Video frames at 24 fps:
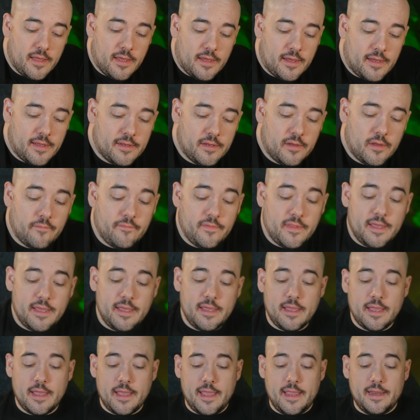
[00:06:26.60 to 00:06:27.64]
Uh, you have
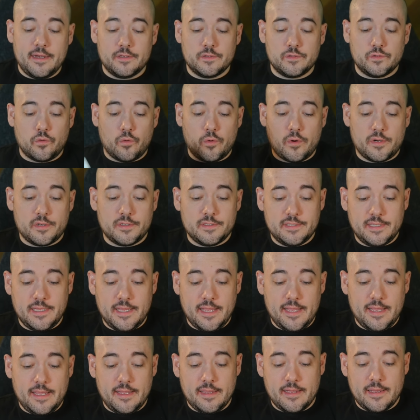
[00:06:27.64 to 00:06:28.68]
the Eight of Swords,
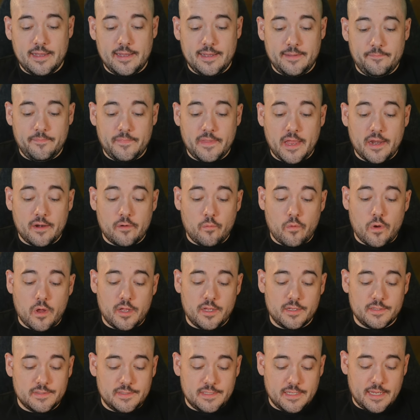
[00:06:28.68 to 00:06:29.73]
the um, Knight of
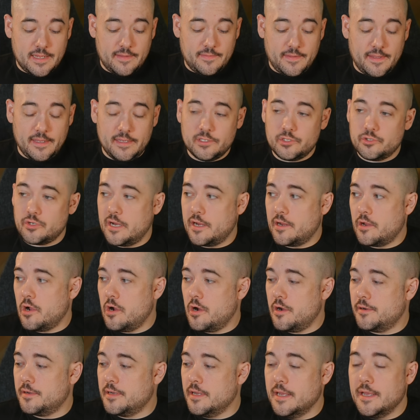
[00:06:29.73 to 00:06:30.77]
Wands, and the Strength
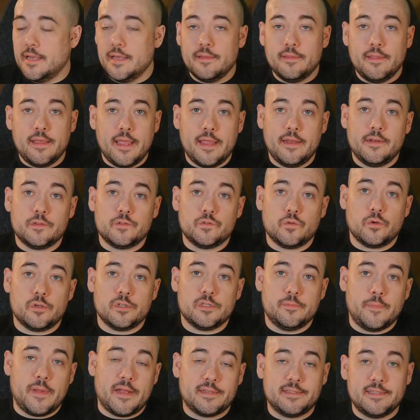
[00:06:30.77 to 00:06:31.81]
card. The Eight of Swords
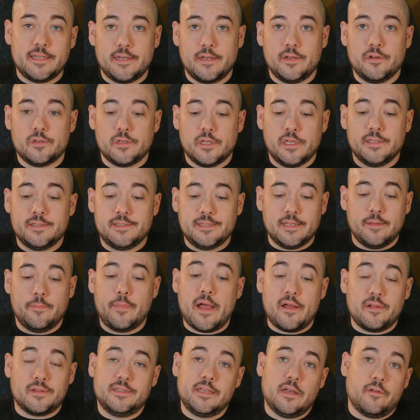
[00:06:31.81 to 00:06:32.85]
is about setting your, is
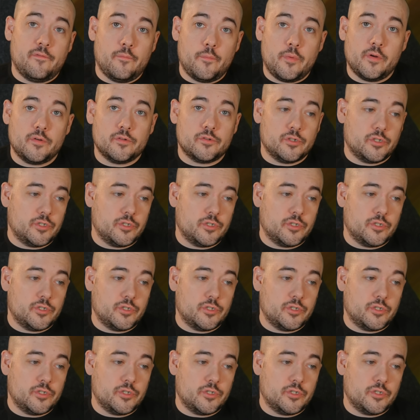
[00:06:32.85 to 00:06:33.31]
about self-imposed